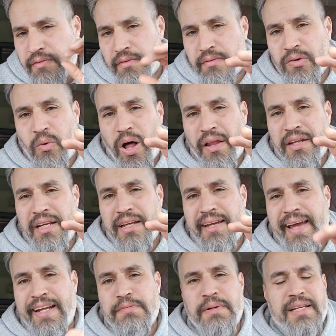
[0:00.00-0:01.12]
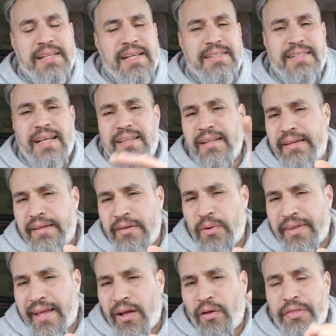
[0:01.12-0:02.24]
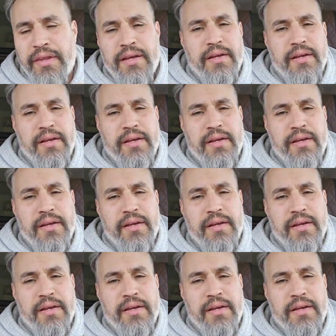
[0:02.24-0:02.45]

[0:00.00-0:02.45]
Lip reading: Quality engagement that has nothing to do with health.